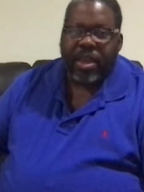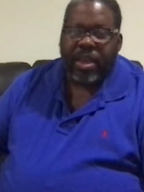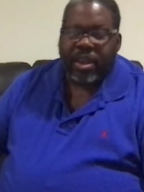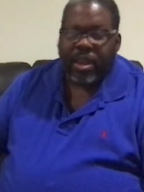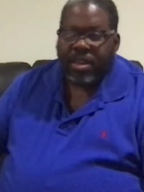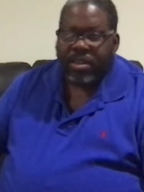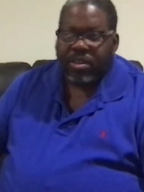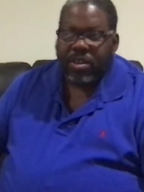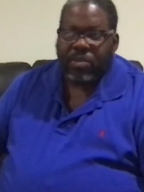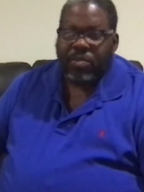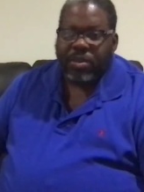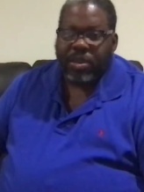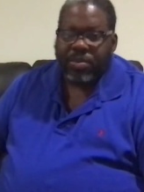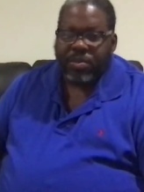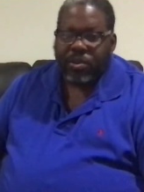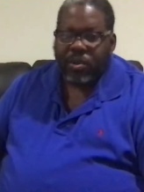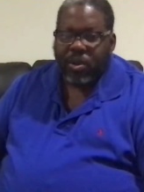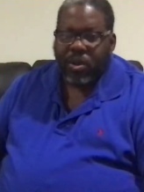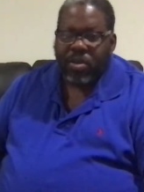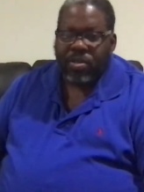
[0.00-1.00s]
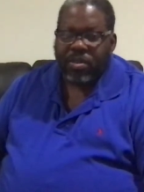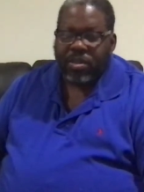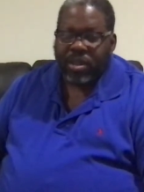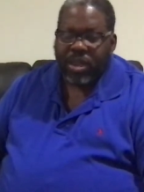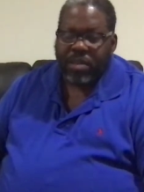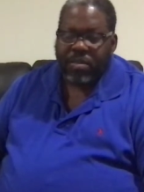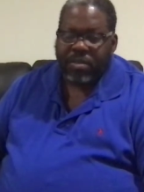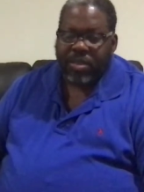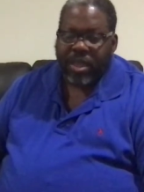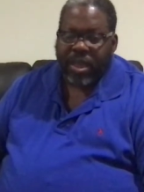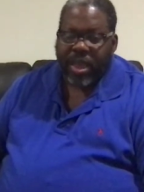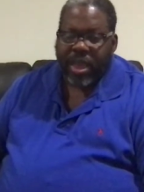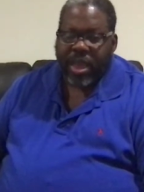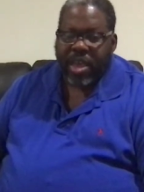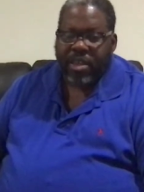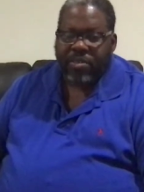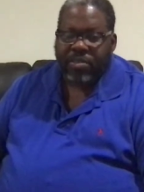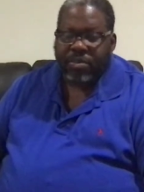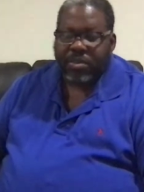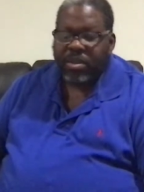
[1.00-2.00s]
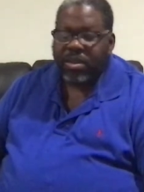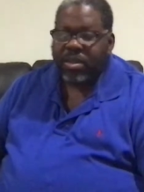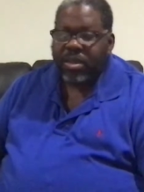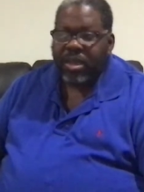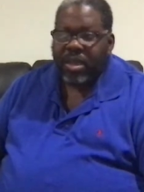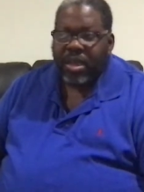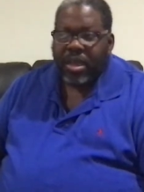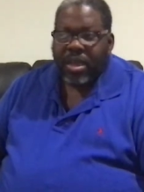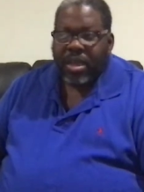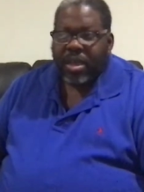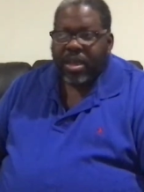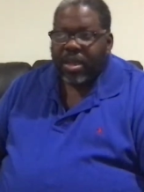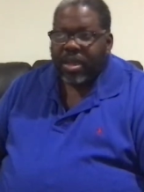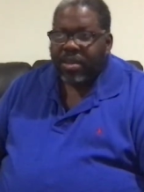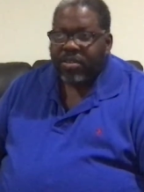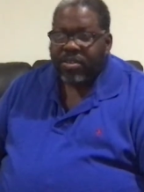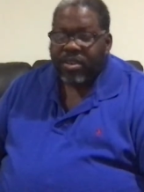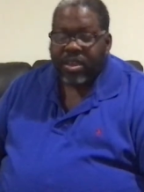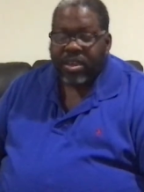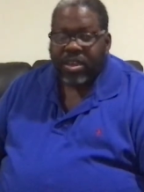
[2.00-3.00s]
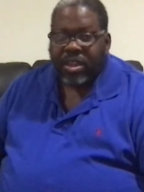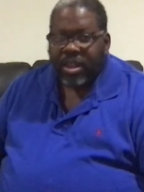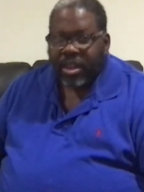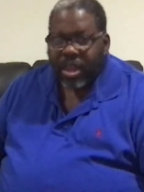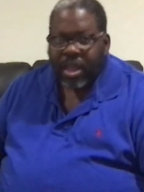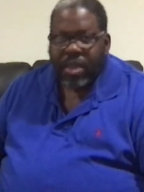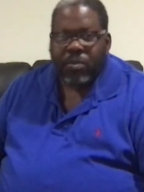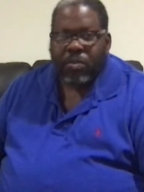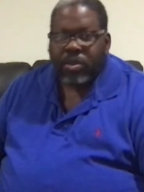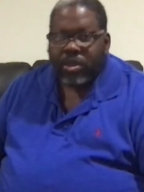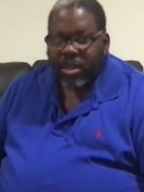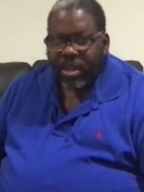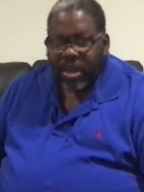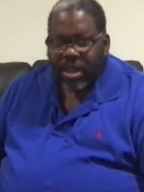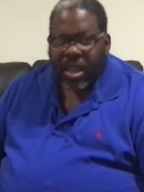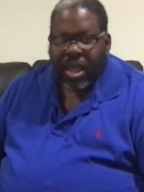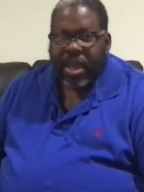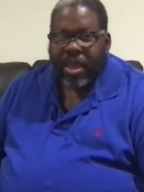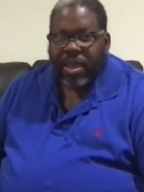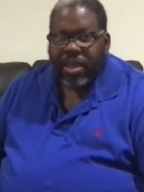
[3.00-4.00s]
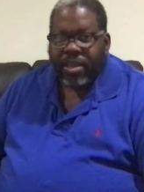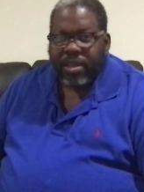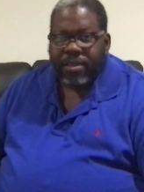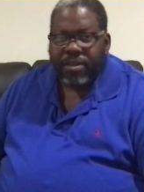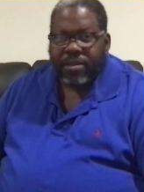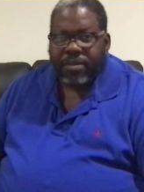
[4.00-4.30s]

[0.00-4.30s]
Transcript: and I tell people all the time, they ask me, I'll say, collect what you like,